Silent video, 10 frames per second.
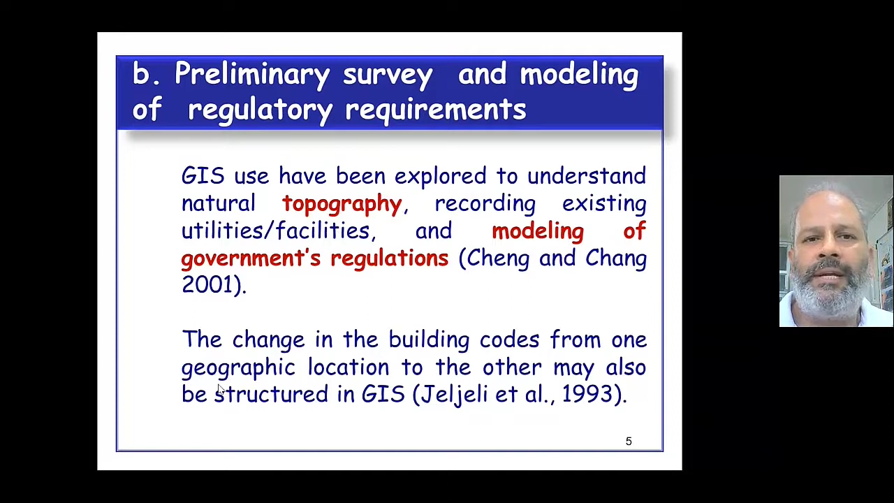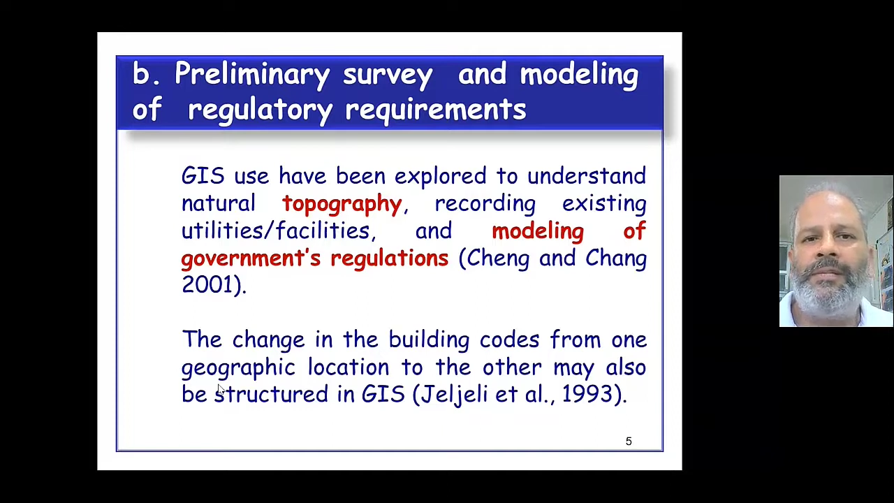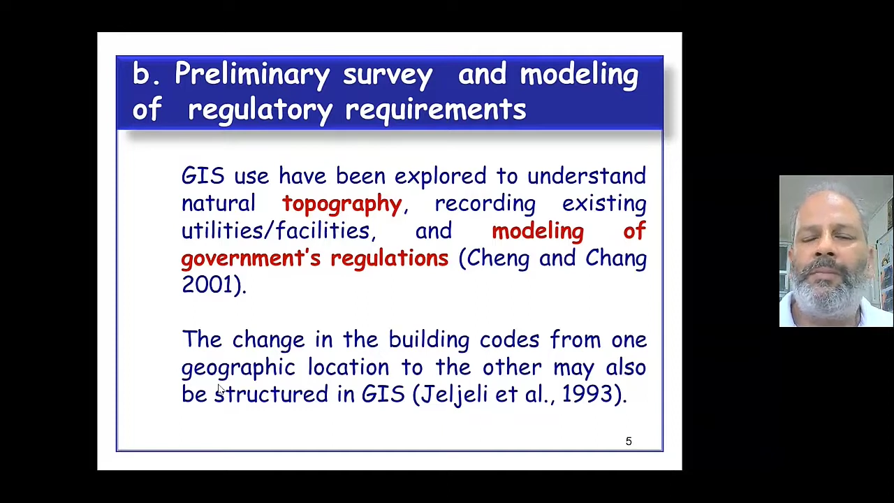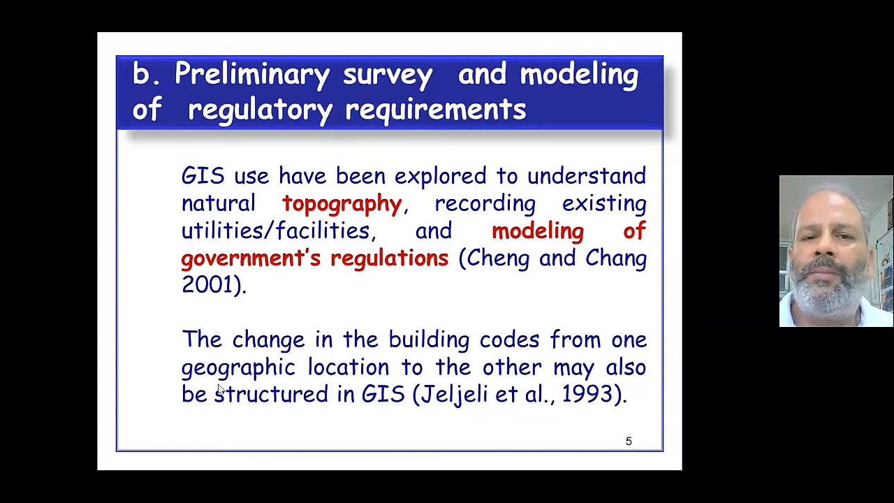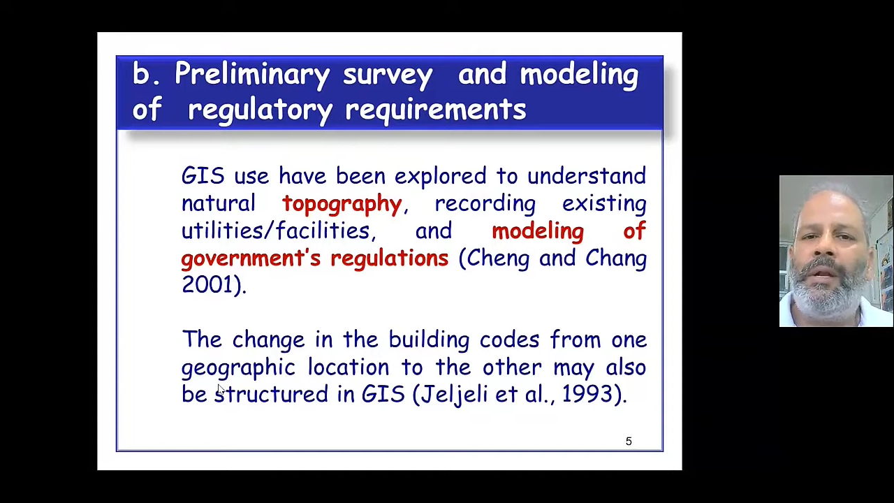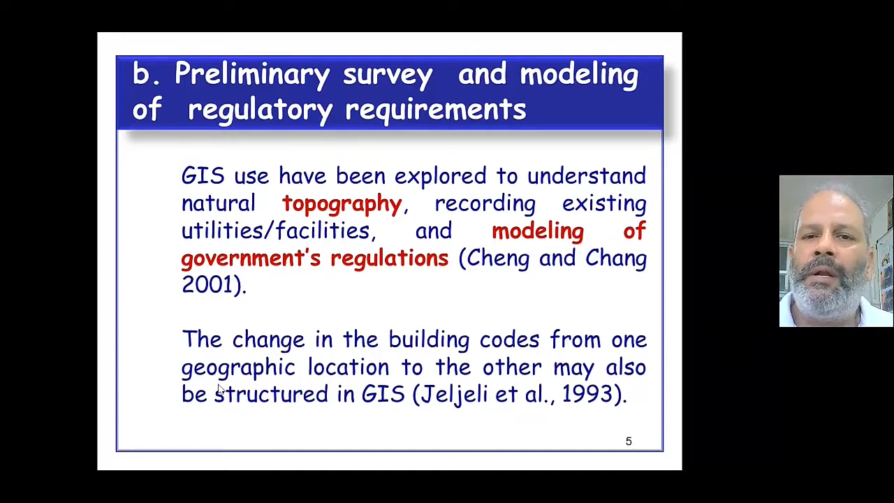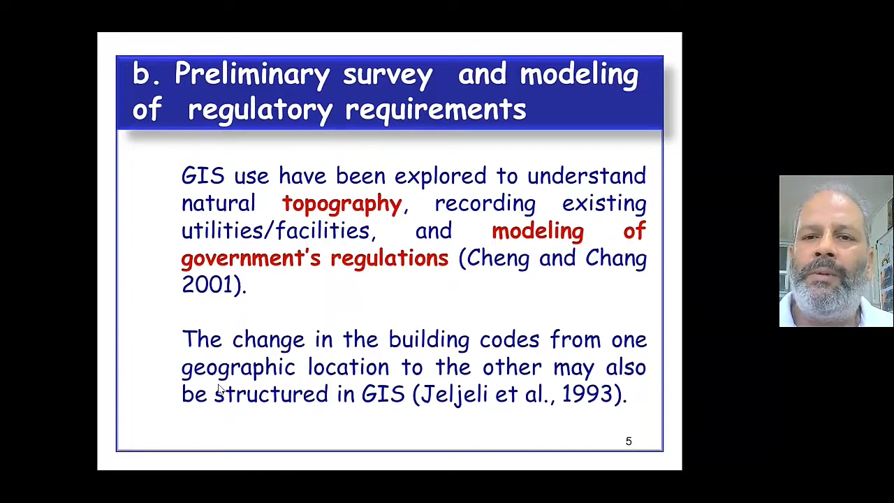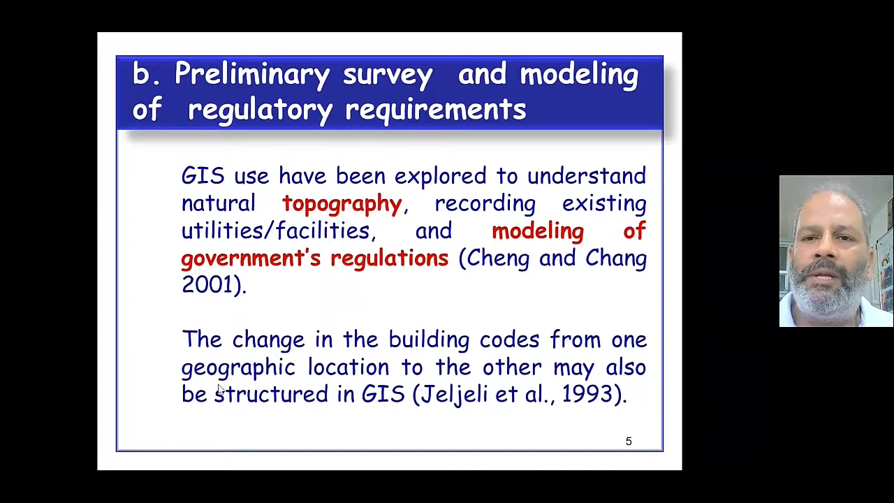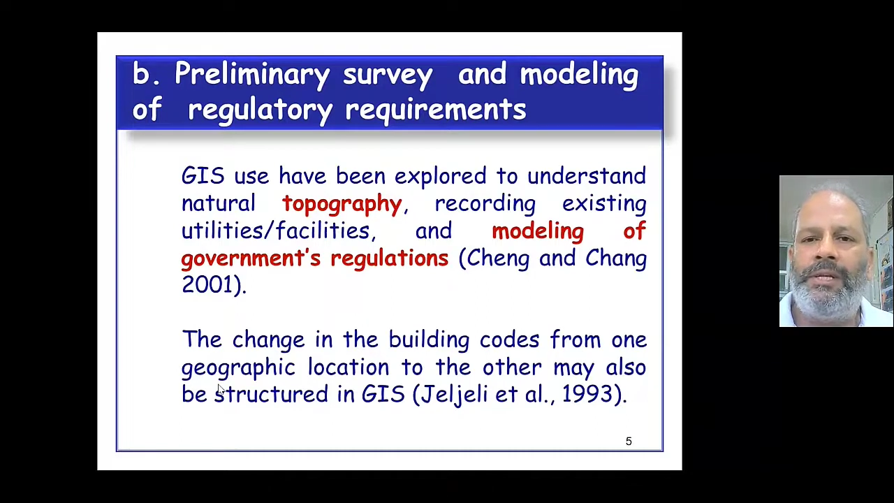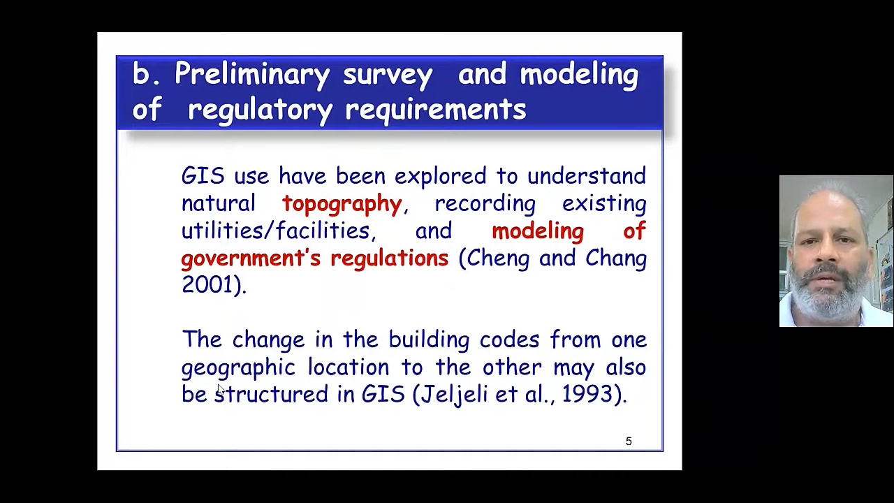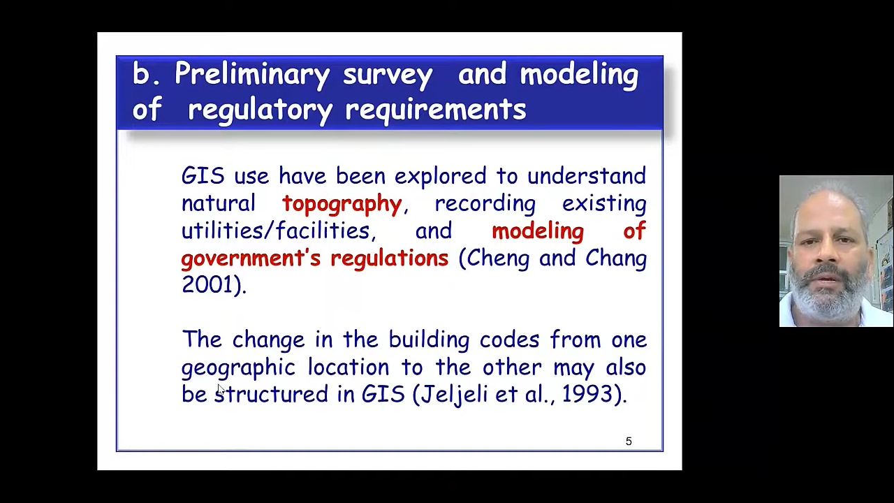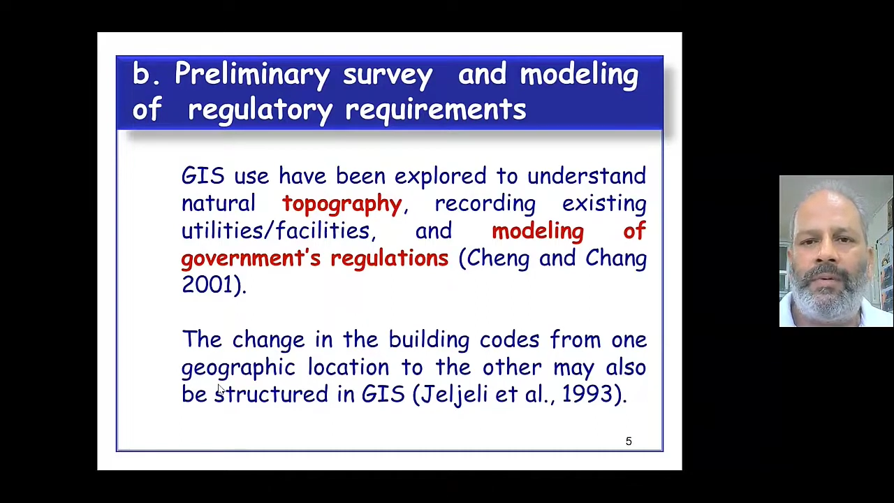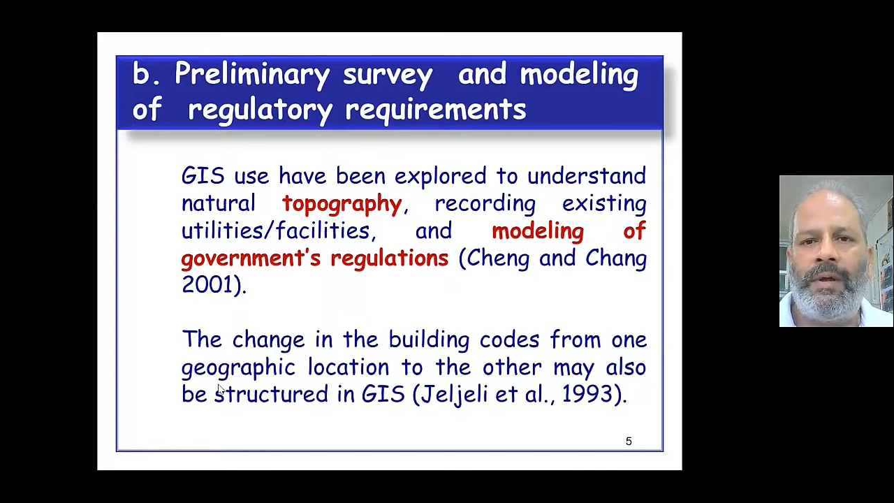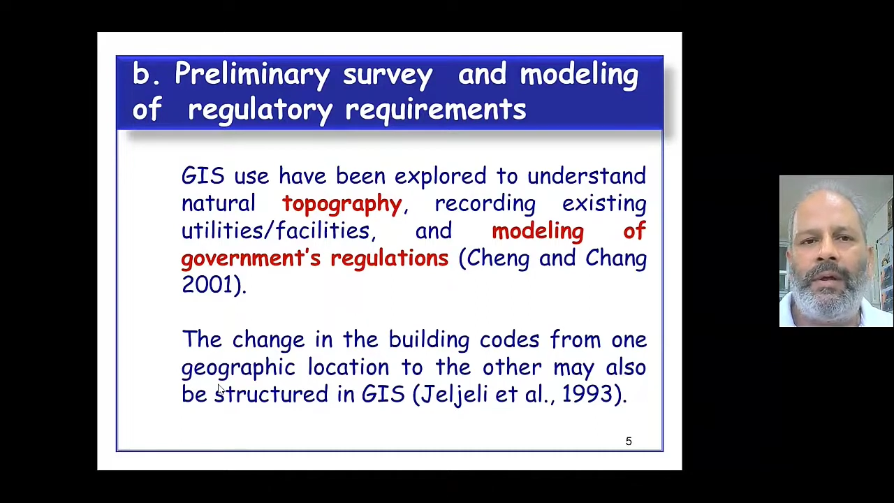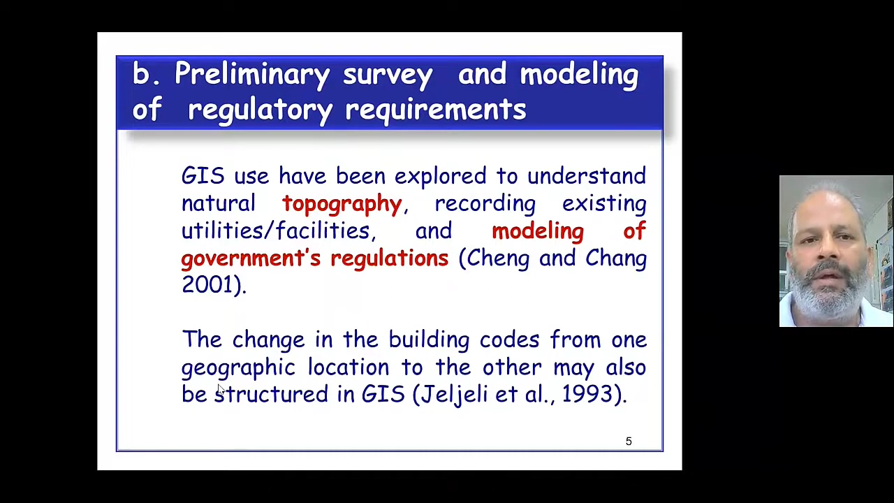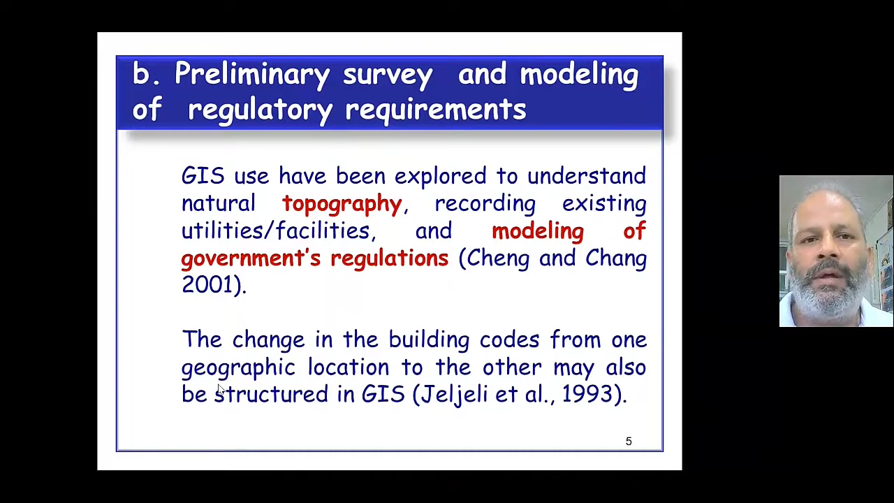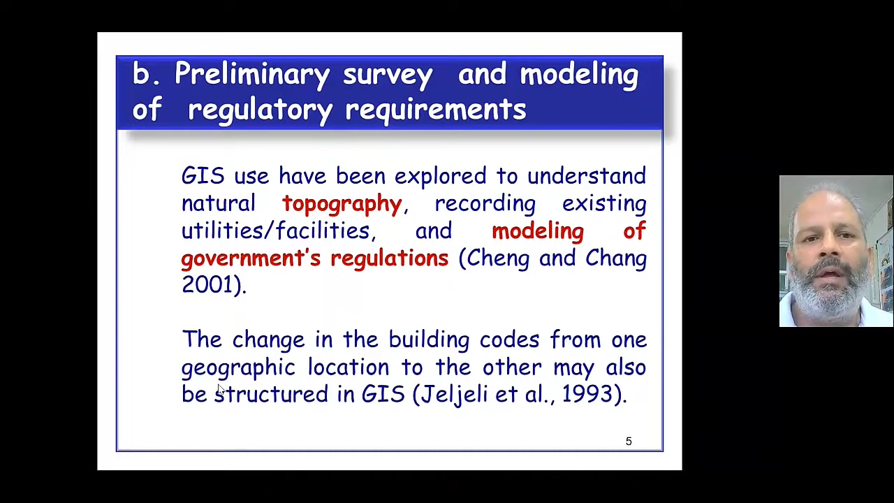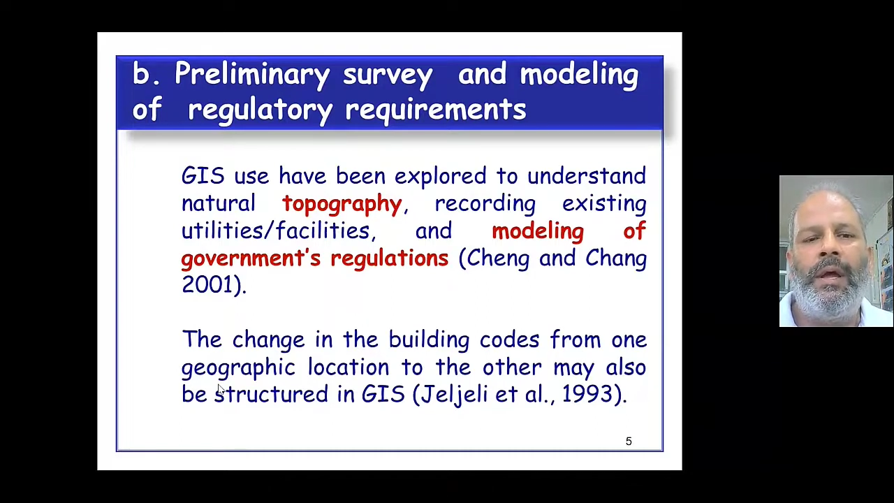that is the preliminary survey